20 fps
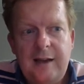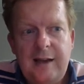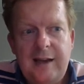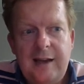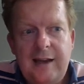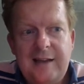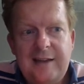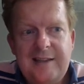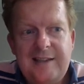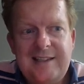
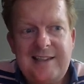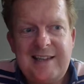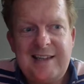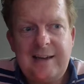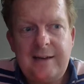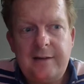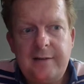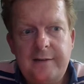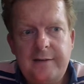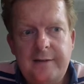in the
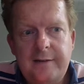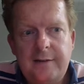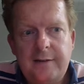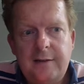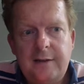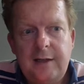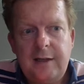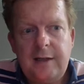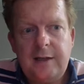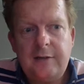second
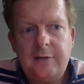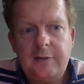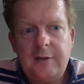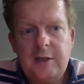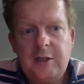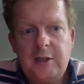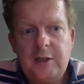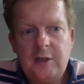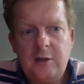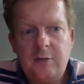
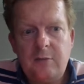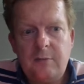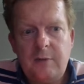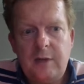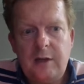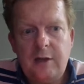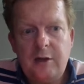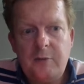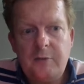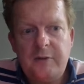iteration
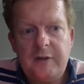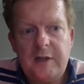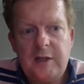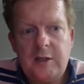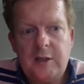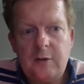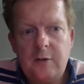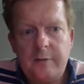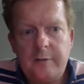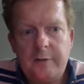we got a
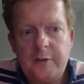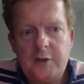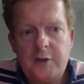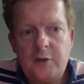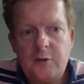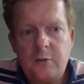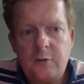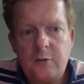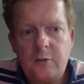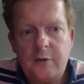mutation coverage
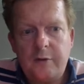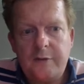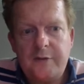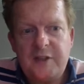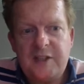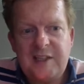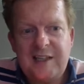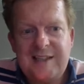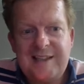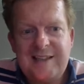score of
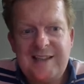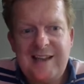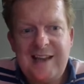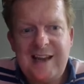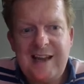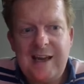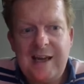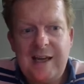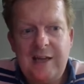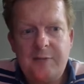
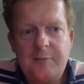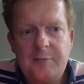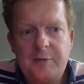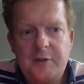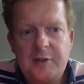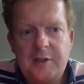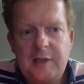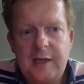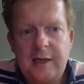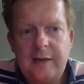
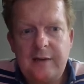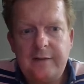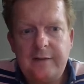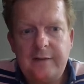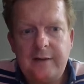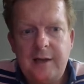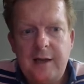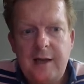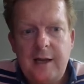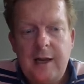68%,
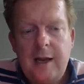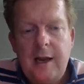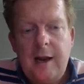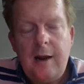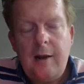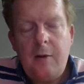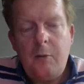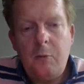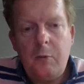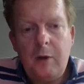
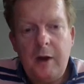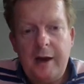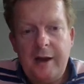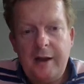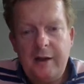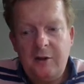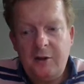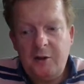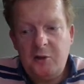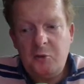
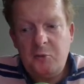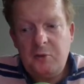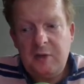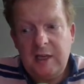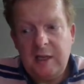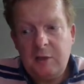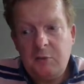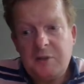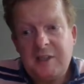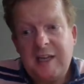while all we
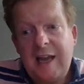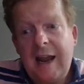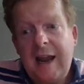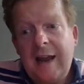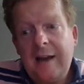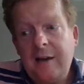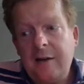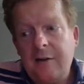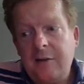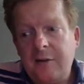did was
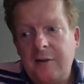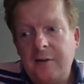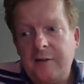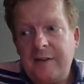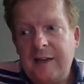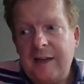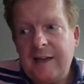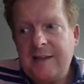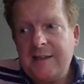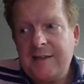add another
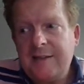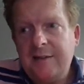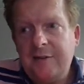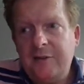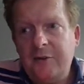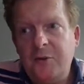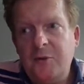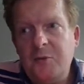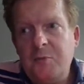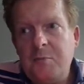test
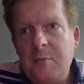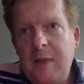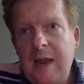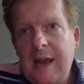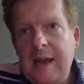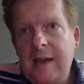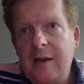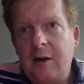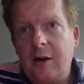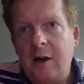to
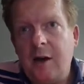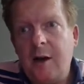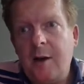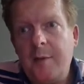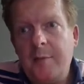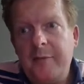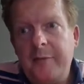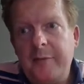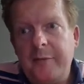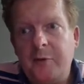make
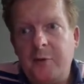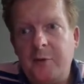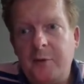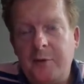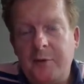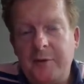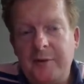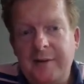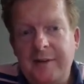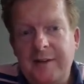up
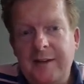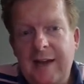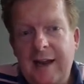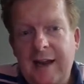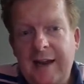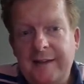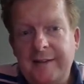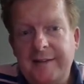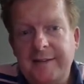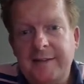for
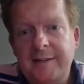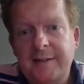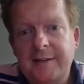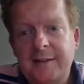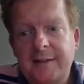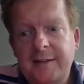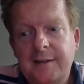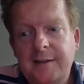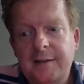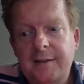that,
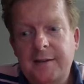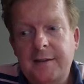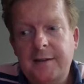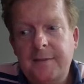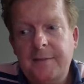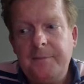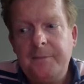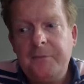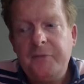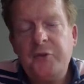
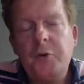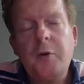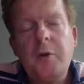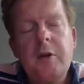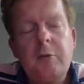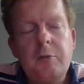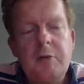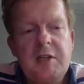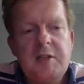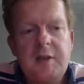to
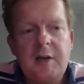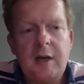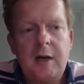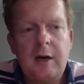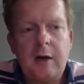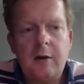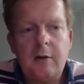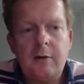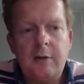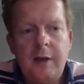increase
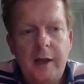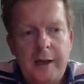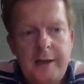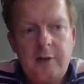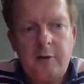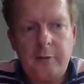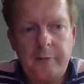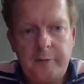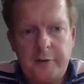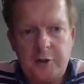our line
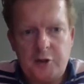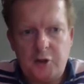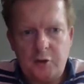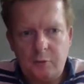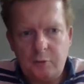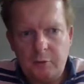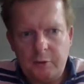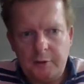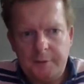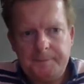coverage
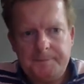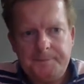score.